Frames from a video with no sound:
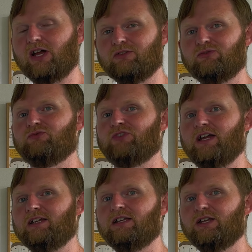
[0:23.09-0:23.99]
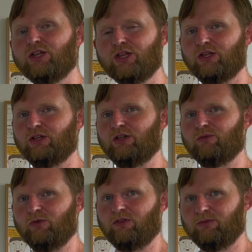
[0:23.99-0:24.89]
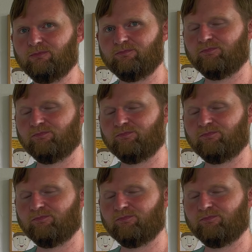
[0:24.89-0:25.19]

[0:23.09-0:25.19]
are to write with.